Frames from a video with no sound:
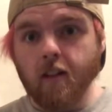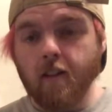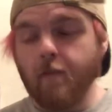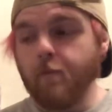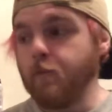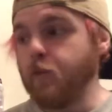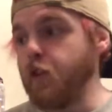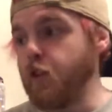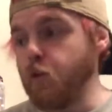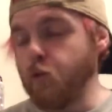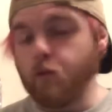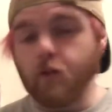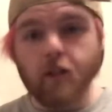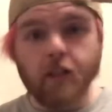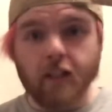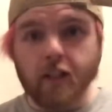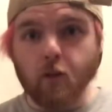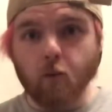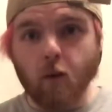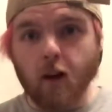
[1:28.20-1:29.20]
You
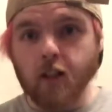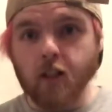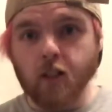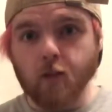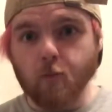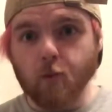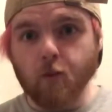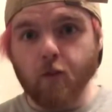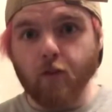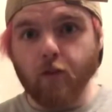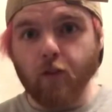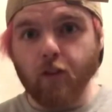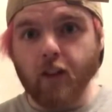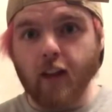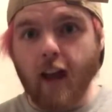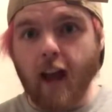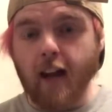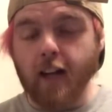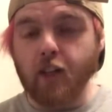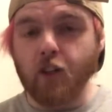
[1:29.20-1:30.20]
need to watch the movie for the
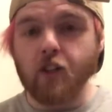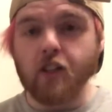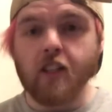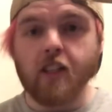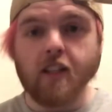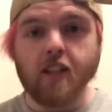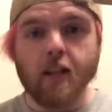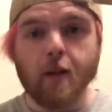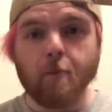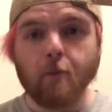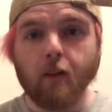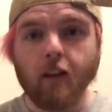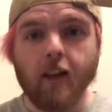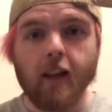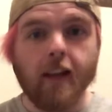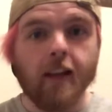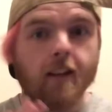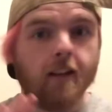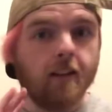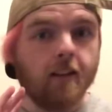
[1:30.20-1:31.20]
actors because they
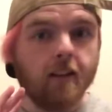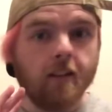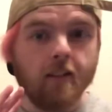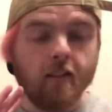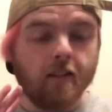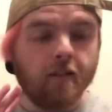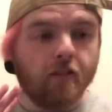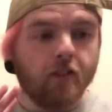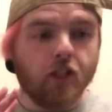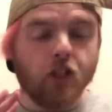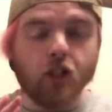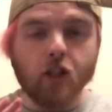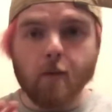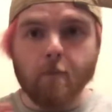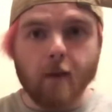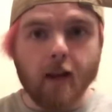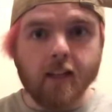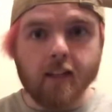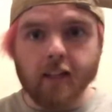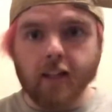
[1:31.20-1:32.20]
play just
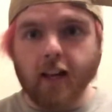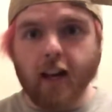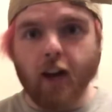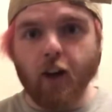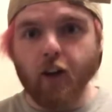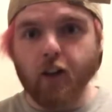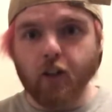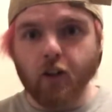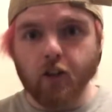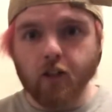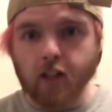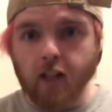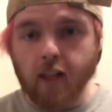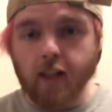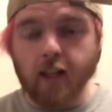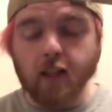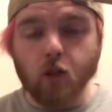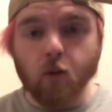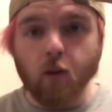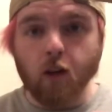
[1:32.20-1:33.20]
amazing characters and
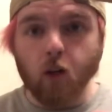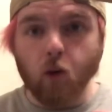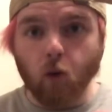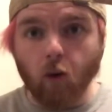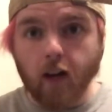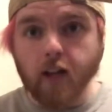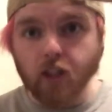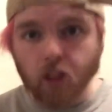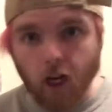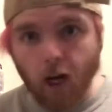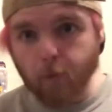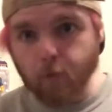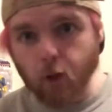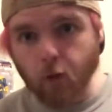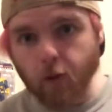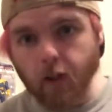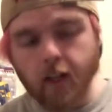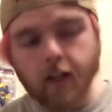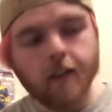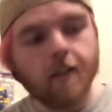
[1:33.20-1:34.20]
they do a great job
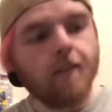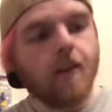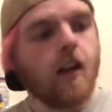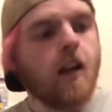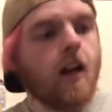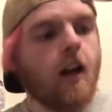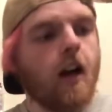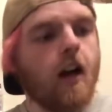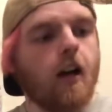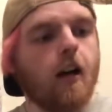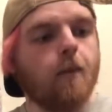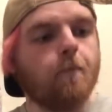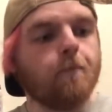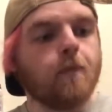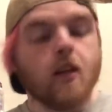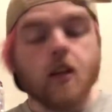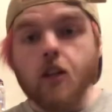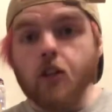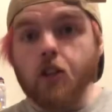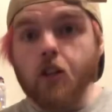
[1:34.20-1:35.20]
doing it.
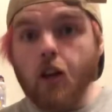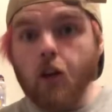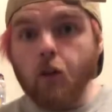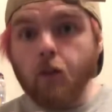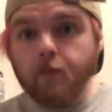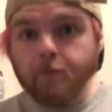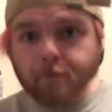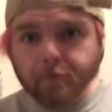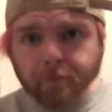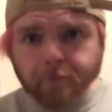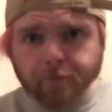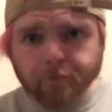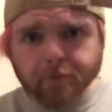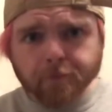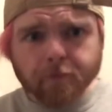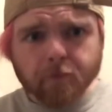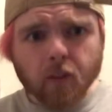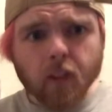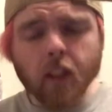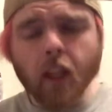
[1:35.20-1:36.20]
So,
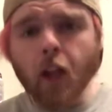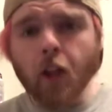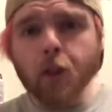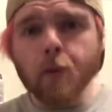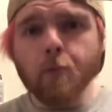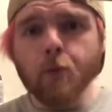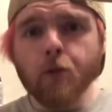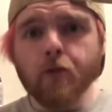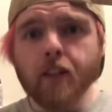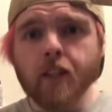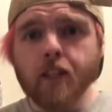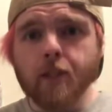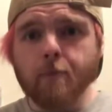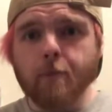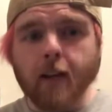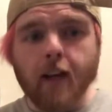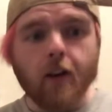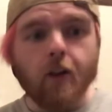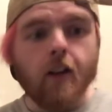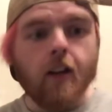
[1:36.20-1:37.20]
the movie is
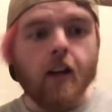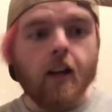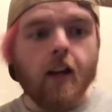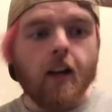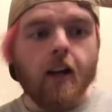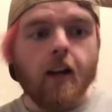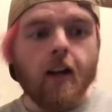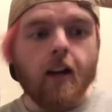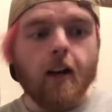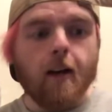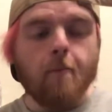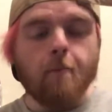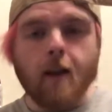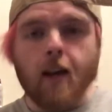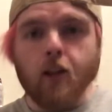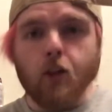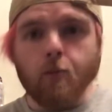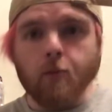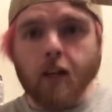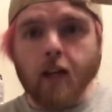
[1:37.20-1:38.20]
about
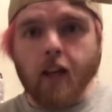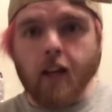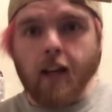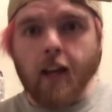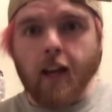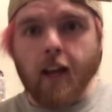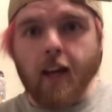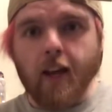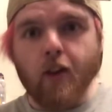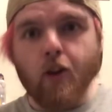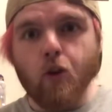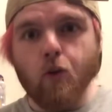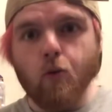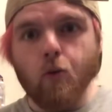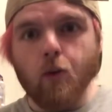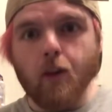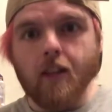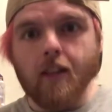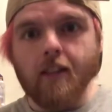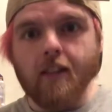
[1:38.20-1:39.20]
Matthew McConaughey,
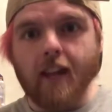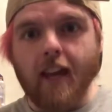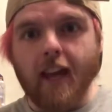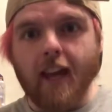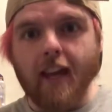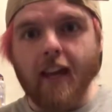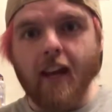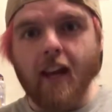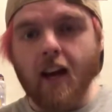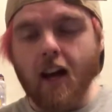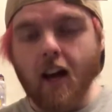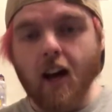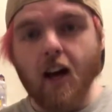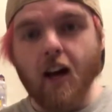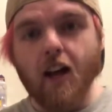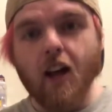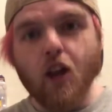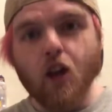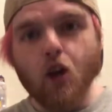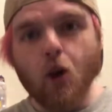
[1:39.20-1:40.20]
who is a,
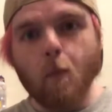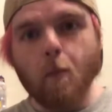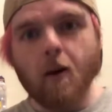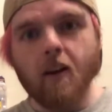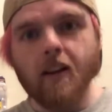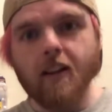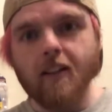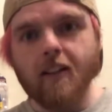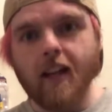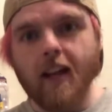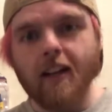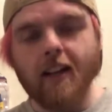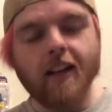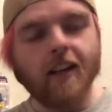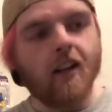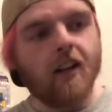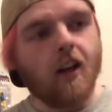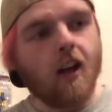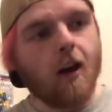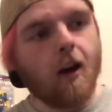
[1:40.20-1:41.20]
no pun
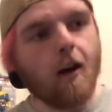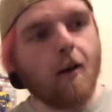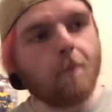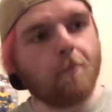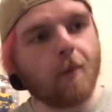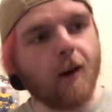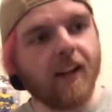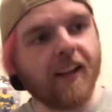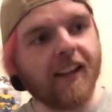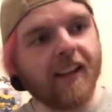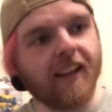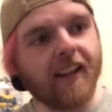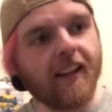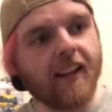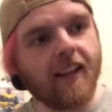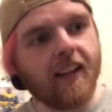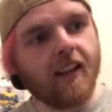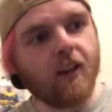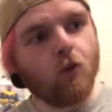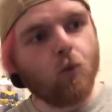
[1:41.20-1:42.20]
intended, budding
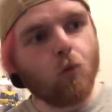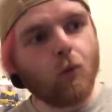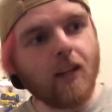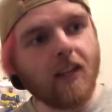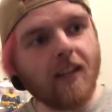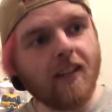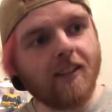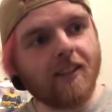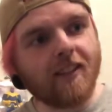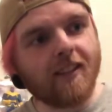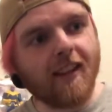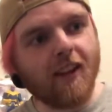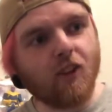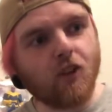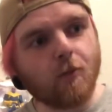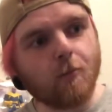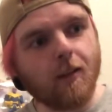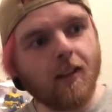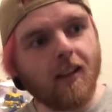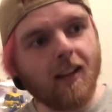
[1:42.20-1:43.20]
weed
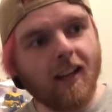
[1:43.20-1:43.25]
salesman.